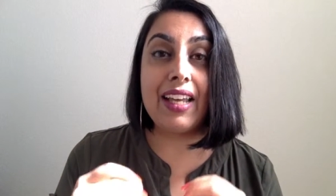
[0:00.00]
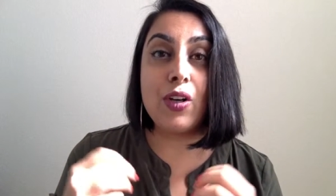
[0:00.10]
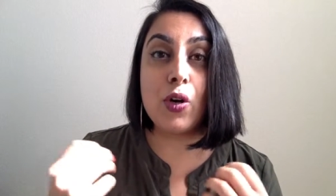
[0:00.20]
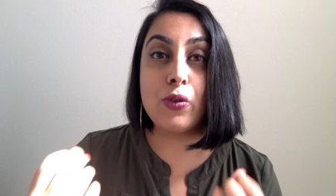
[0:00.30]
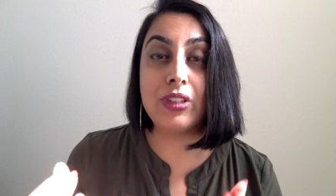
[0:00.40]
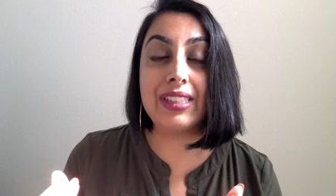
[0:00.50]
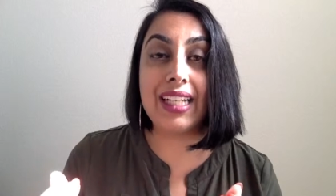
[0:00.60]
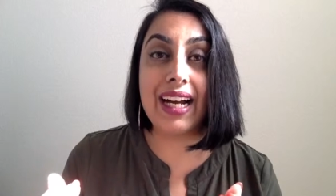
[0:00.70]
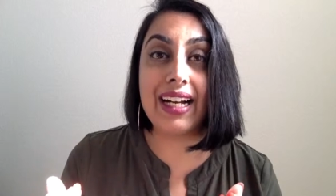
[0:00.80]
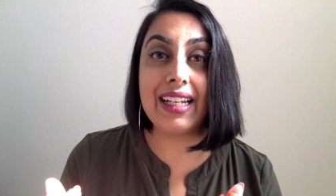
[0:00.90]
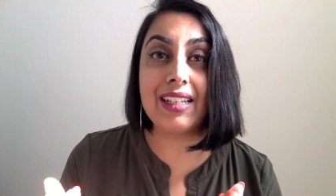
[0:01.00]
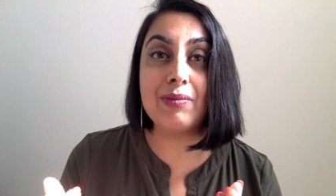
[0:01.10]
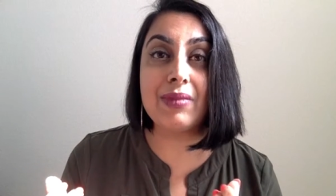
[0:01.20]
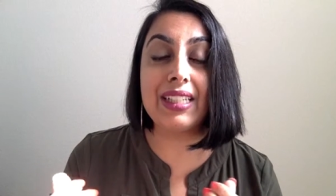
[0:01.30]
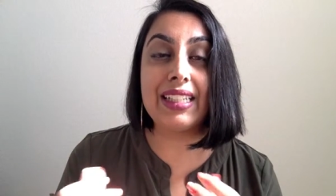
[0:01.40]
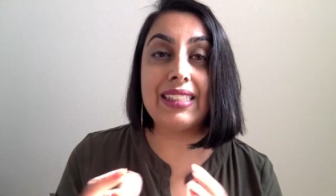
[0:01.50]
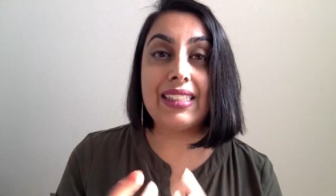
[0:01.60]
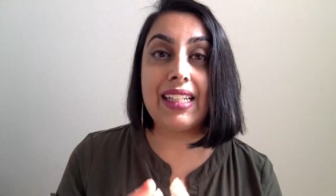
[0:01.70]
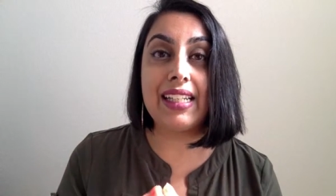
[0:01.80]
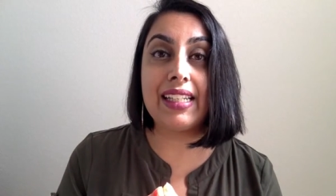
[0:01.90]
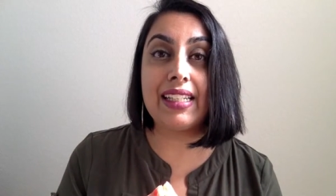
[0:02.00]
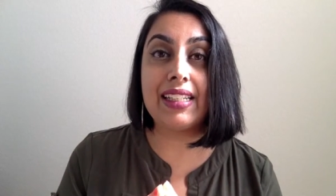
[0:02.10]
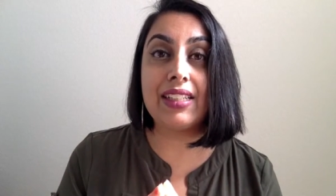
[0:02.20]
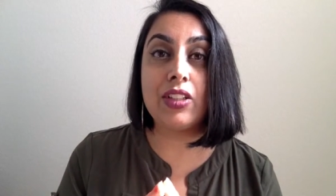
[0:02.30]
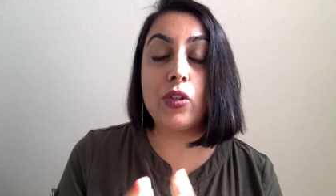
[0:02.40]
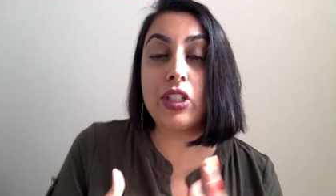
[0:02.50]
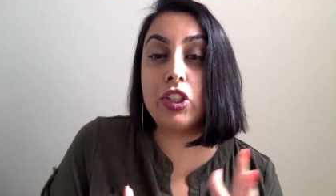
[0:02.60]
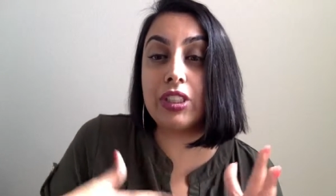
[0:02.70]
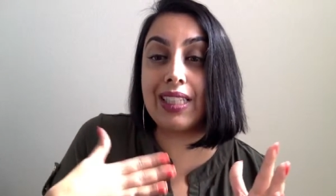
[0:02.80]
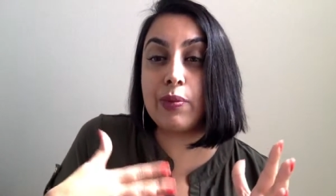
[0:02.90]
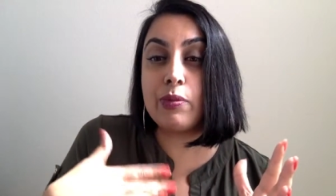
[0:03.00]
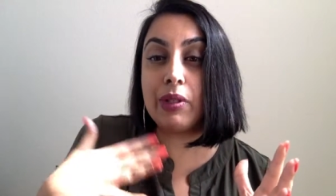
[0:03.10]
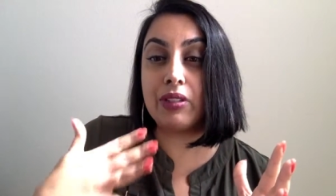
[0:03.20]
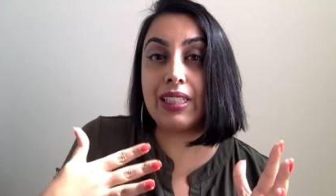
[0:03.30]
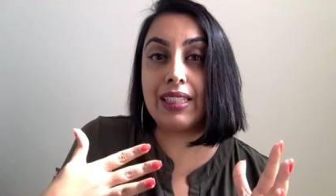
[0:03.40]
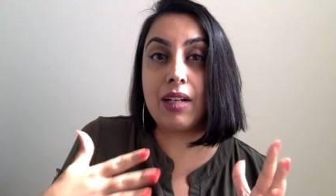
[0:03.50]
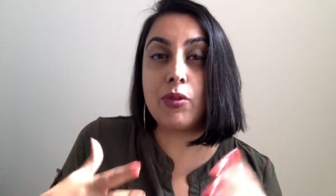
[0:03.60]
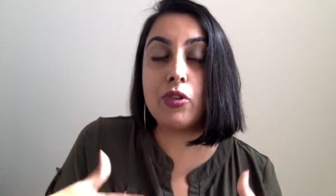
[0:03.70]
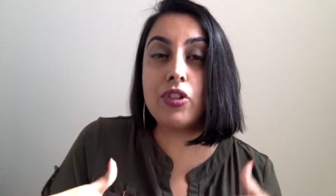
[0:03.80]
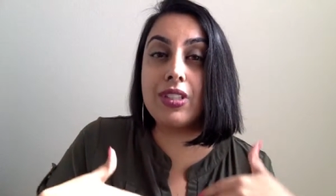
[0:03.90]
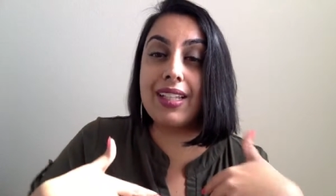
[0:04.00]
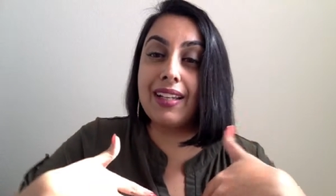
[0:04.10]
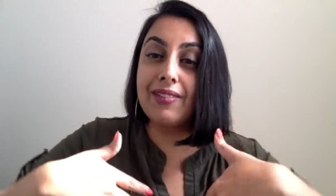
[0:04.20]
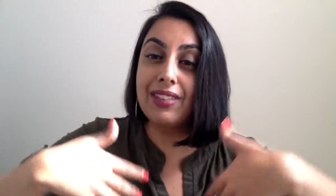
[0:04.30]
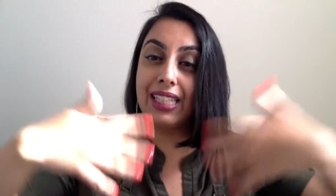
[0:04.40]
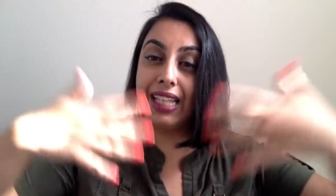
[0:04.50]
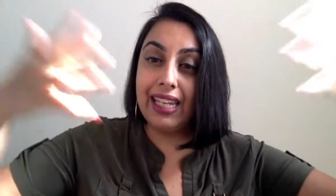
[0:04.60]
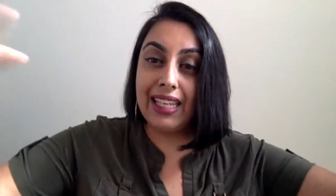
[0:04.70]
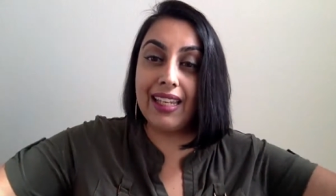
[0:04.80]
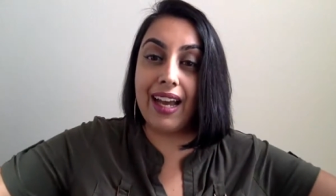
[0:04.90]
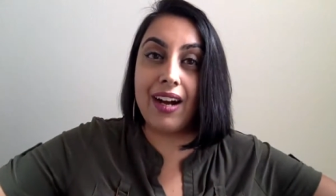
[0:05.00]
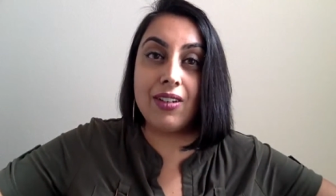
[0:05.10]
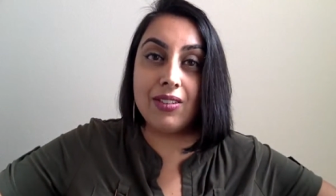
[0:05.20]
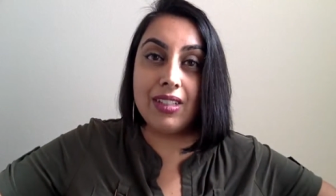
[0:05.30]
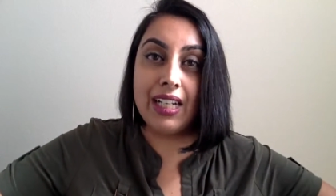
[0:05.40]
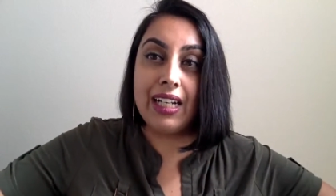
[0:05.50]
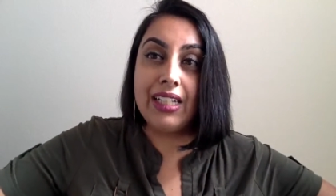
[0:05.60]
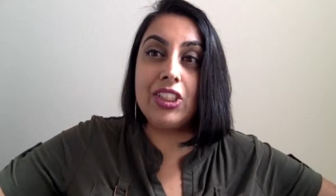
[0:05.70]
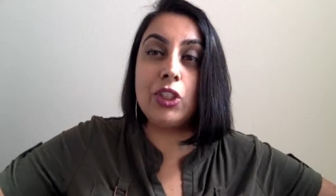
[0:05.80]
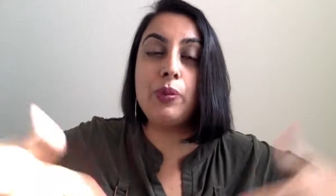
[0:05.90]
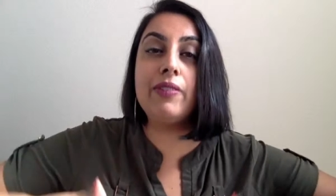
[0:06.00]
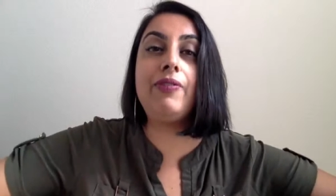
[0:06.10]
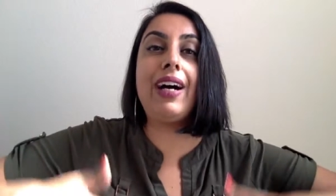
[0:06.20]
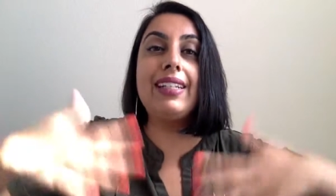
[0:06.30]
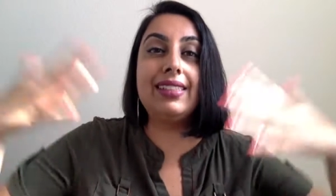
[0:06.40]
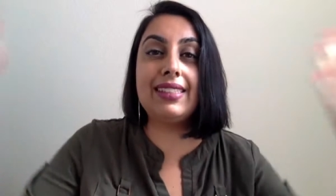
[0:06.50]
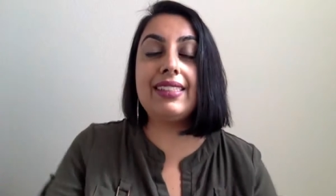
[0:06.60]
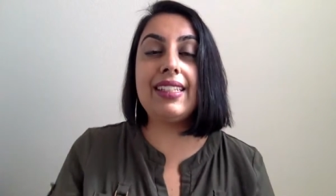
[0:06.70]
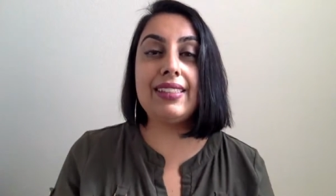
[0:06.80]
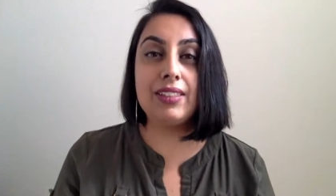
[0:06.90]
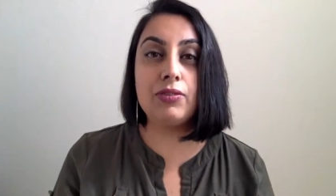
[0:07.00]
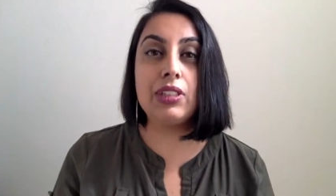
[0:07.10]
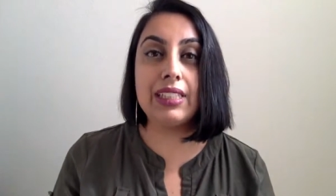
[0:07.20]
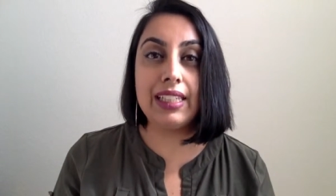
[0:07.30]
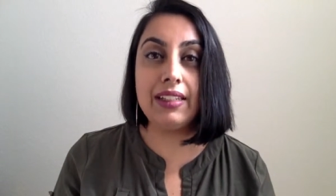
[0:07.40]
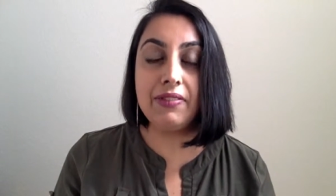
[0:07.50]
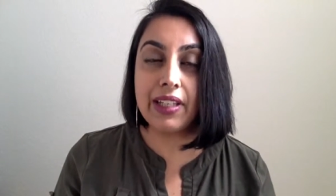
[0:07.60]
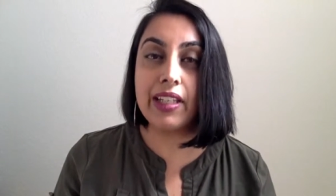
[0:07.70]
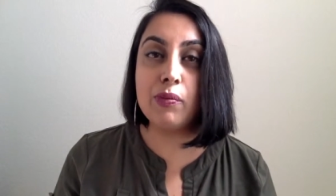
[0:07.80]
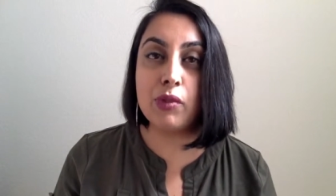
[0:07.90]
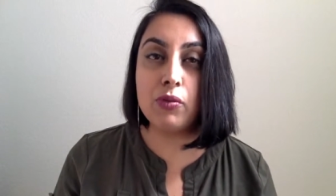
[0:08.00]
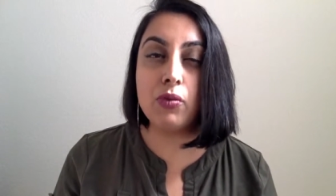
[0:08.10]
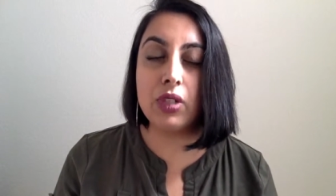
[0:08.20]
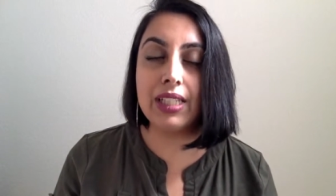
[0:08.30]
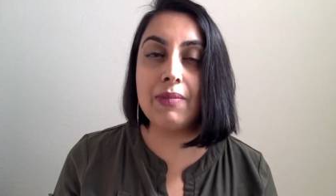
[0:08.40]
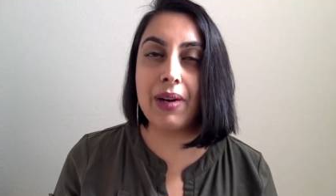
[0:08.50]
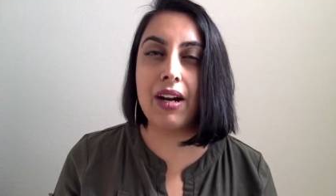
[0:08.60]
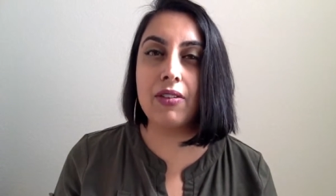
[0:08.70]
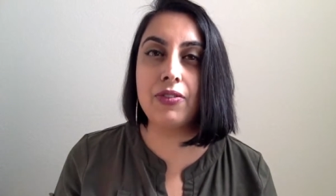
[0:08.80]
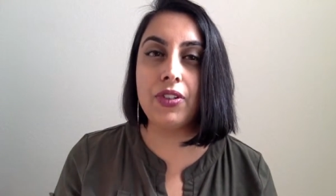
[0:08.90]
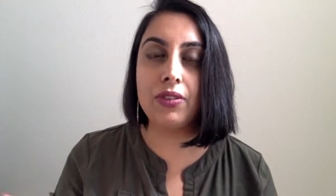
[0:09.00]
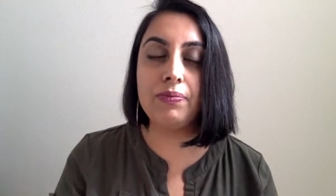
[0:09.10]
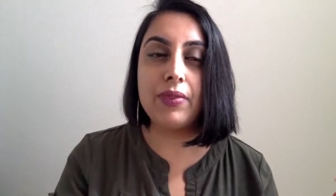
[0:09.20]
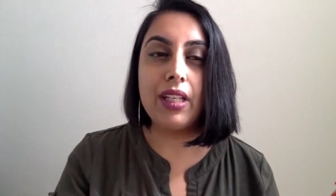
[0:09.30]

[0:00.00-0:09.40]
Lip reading: and over time, it's like, it just keeps building up. So just kind of letting it out just provides a sense of relief that can be really powerful.